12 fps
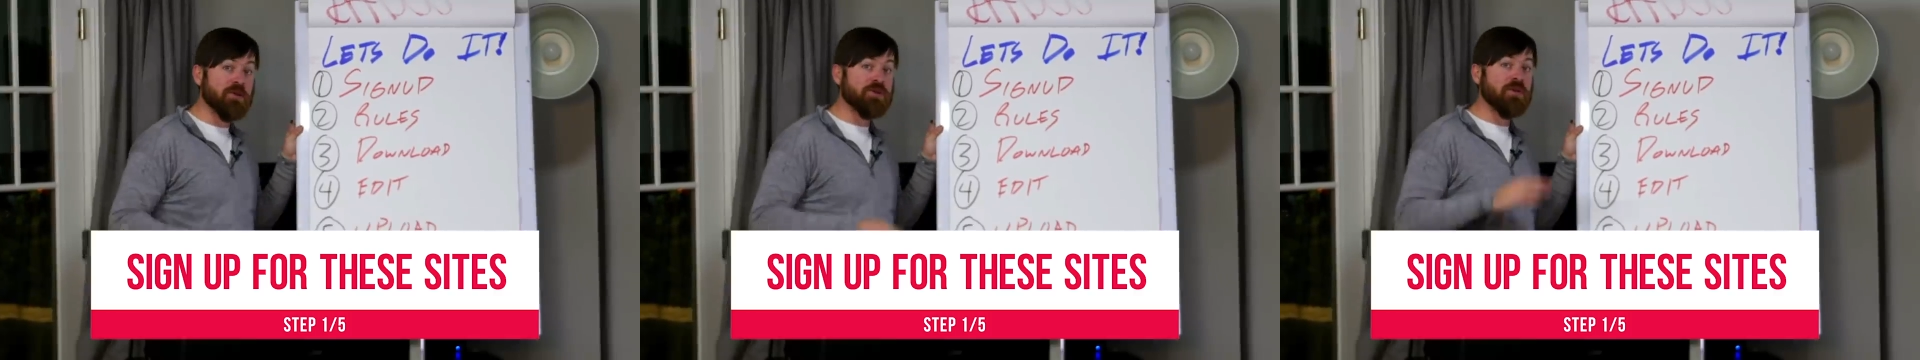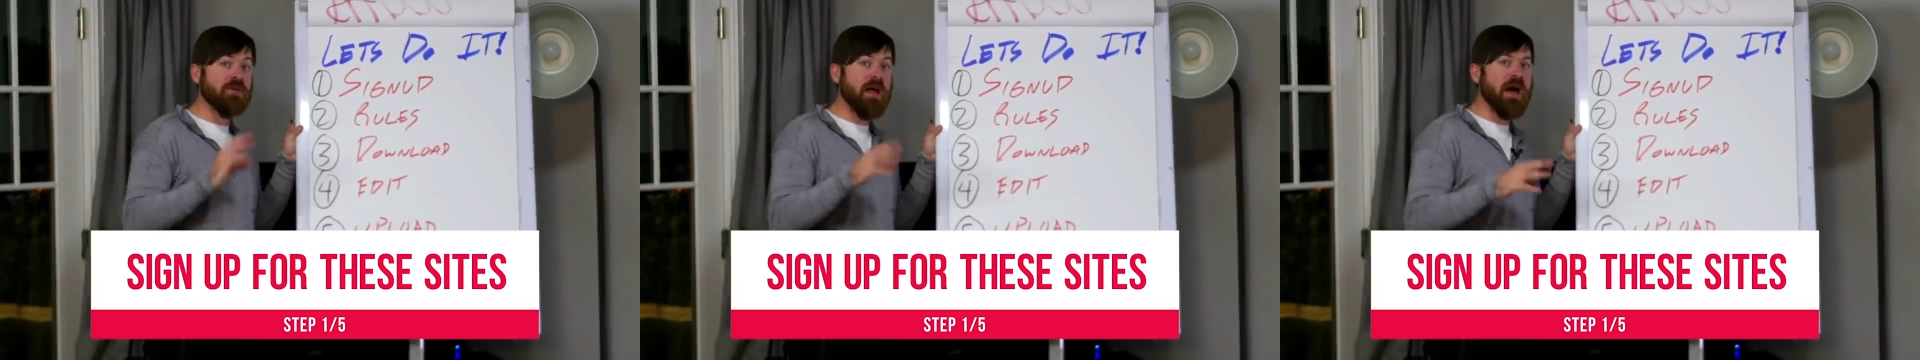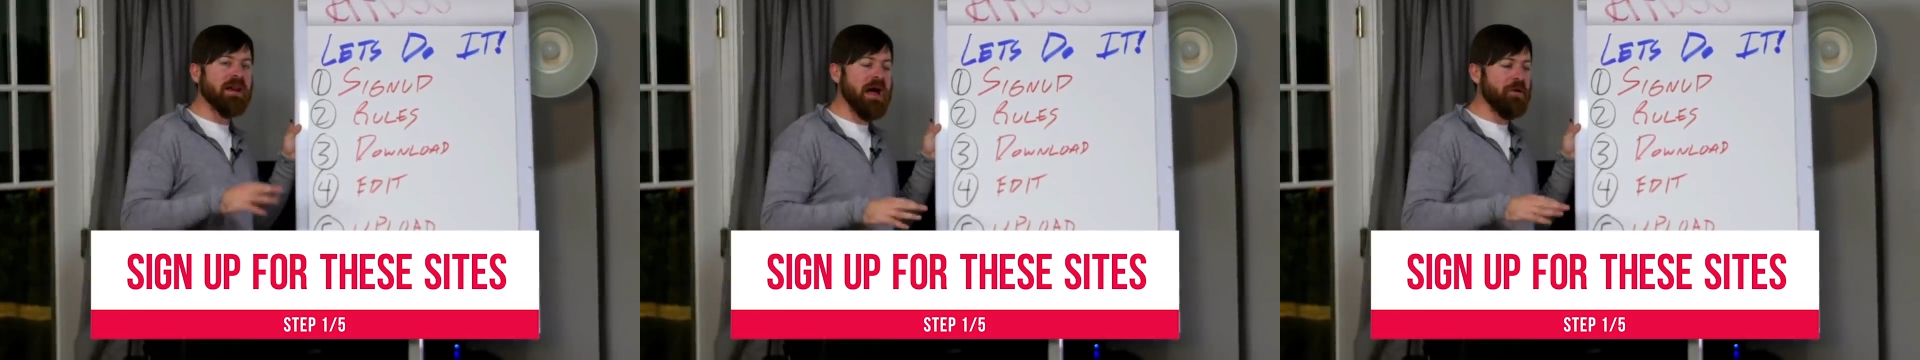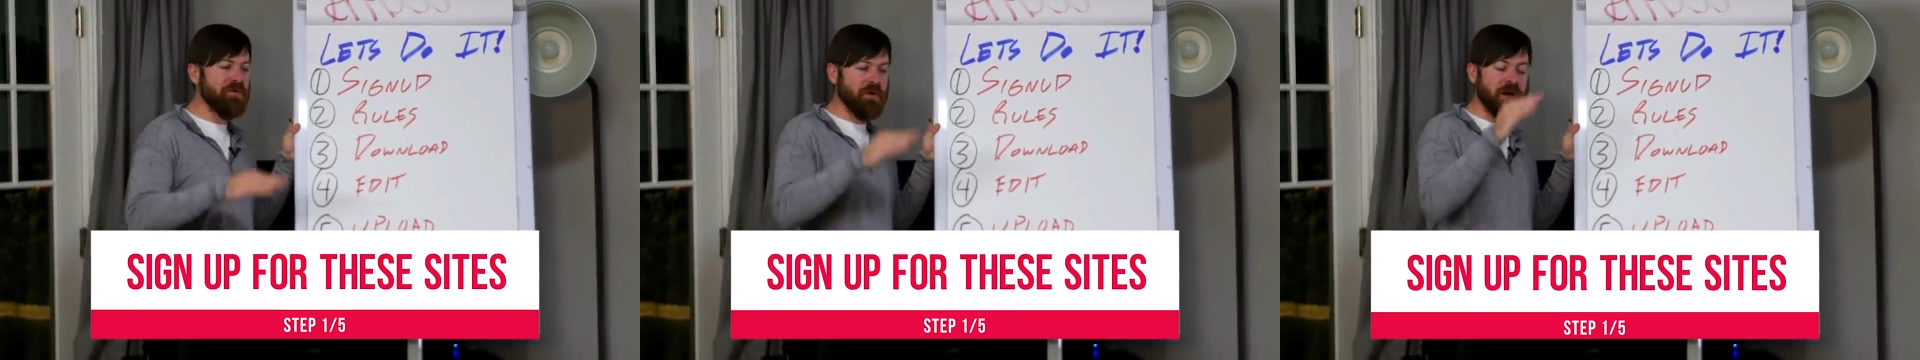There's a lot
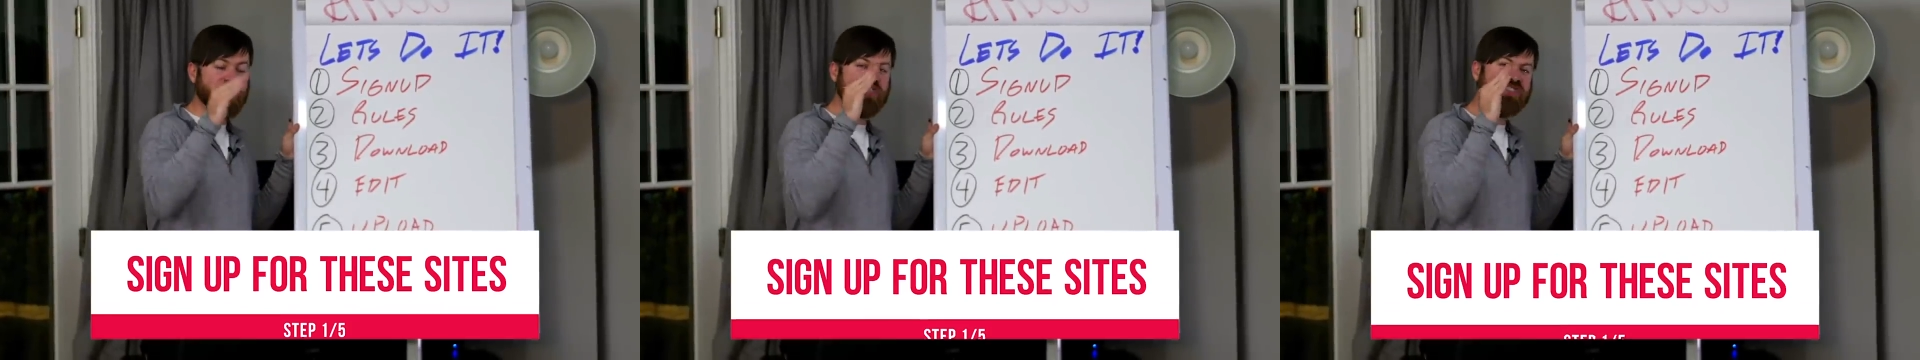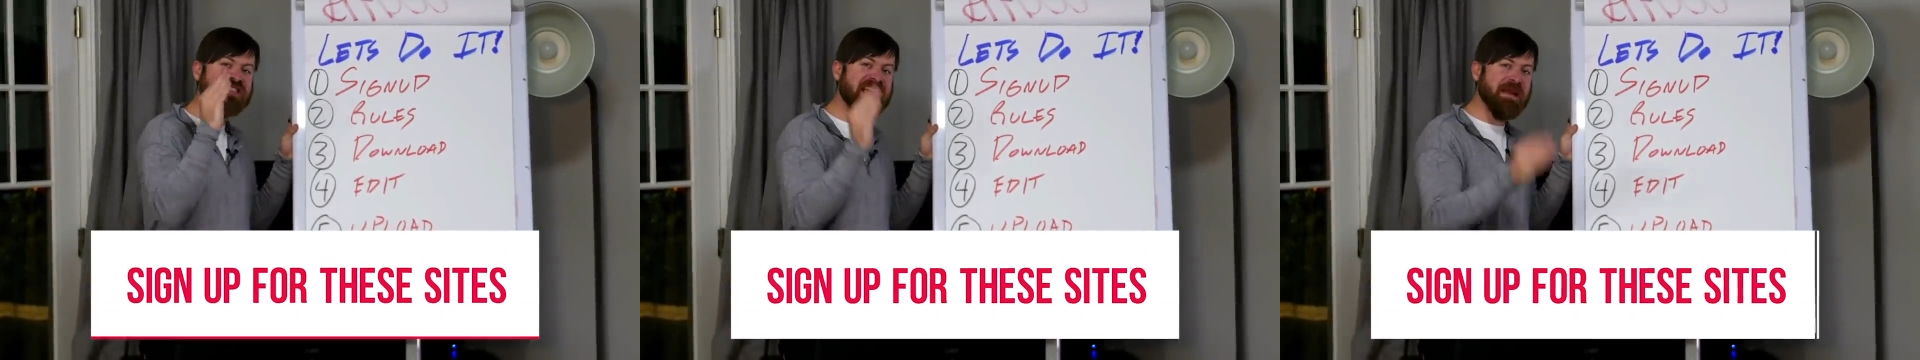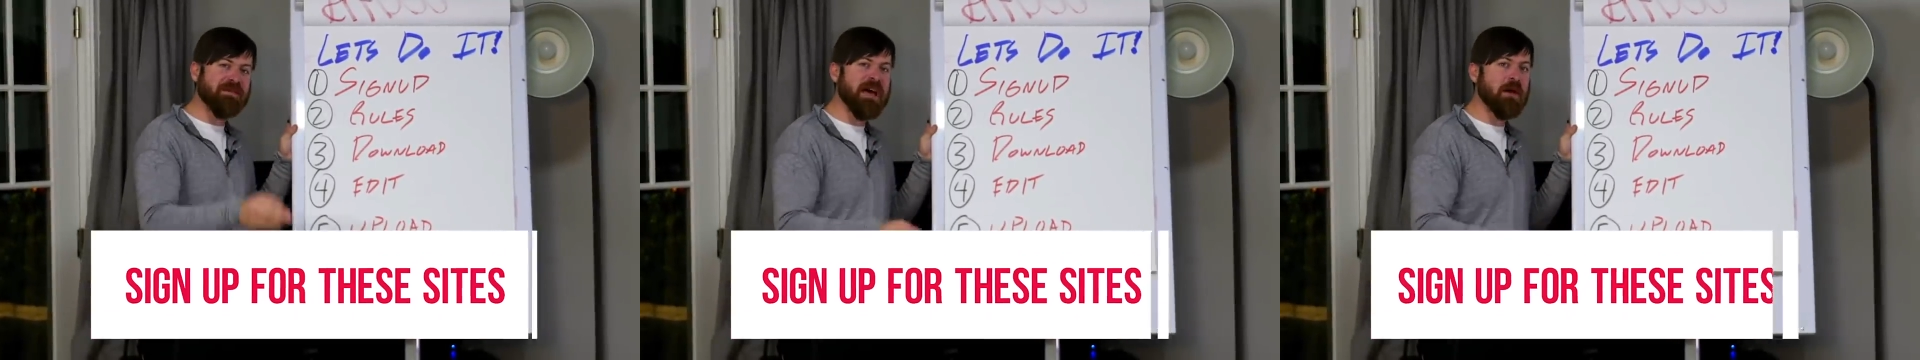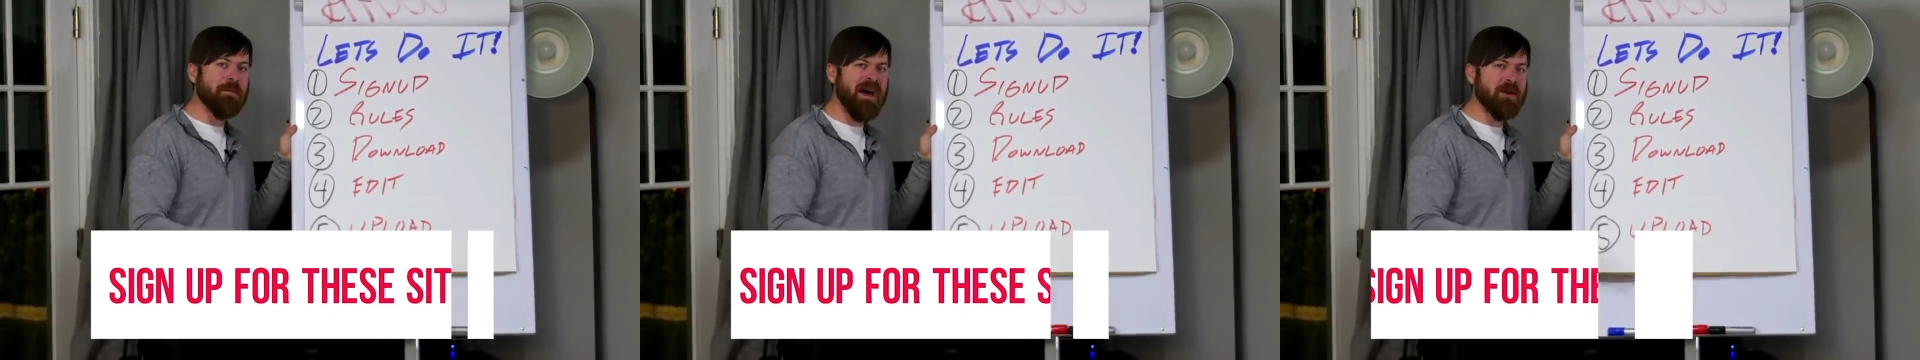out there. I just named
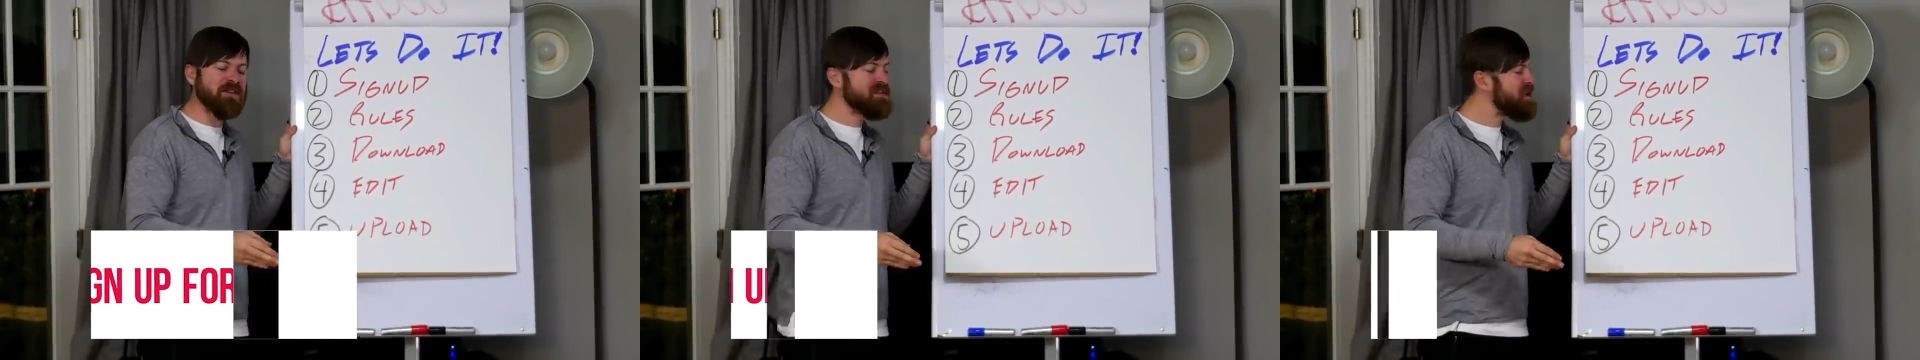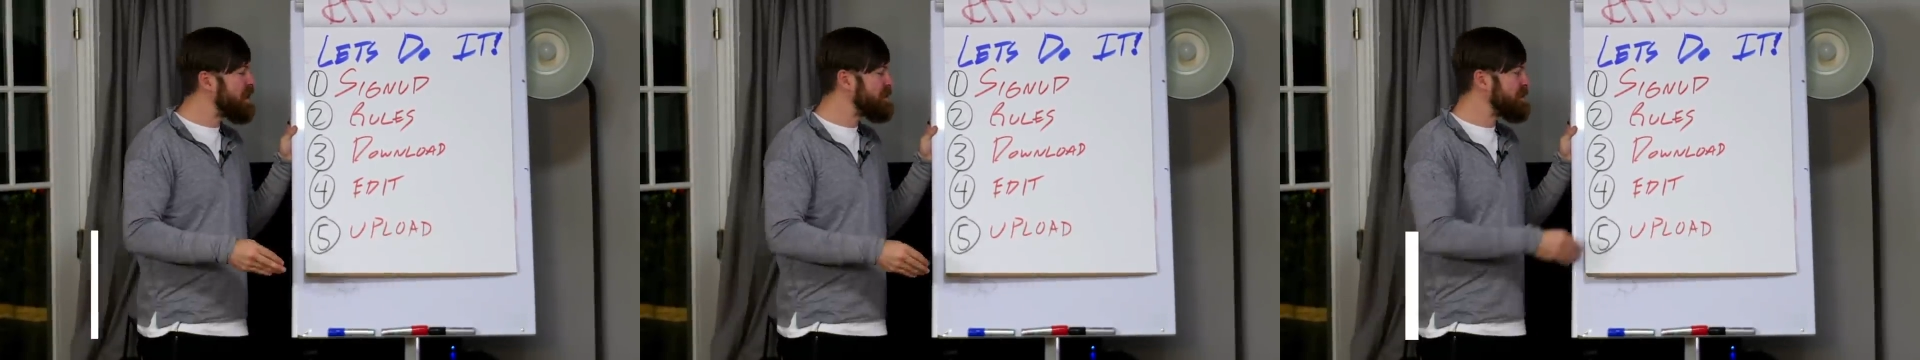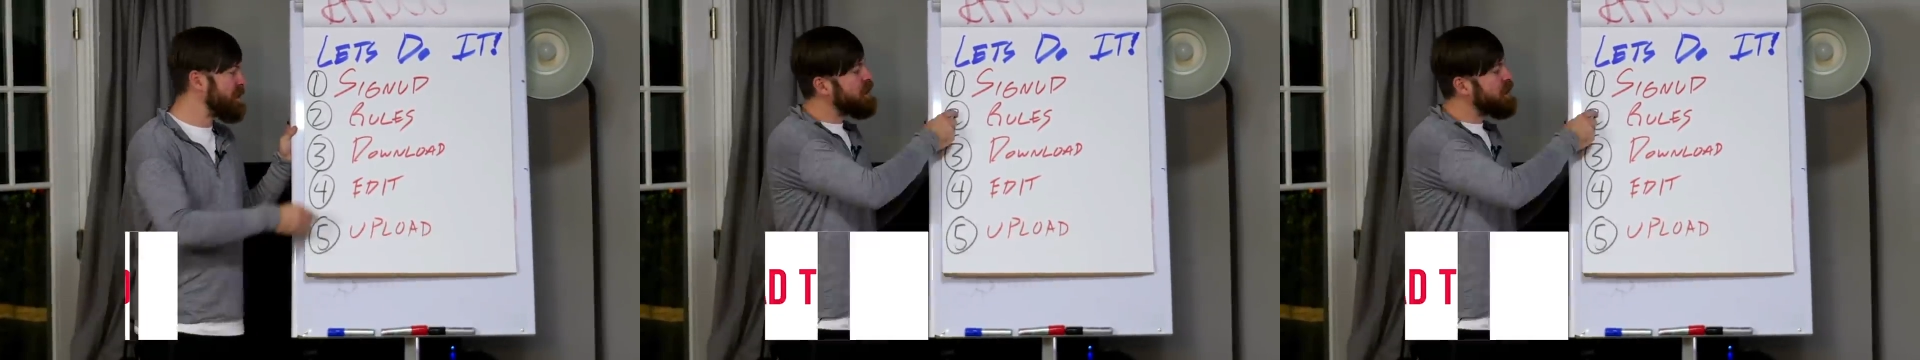out about a dozen.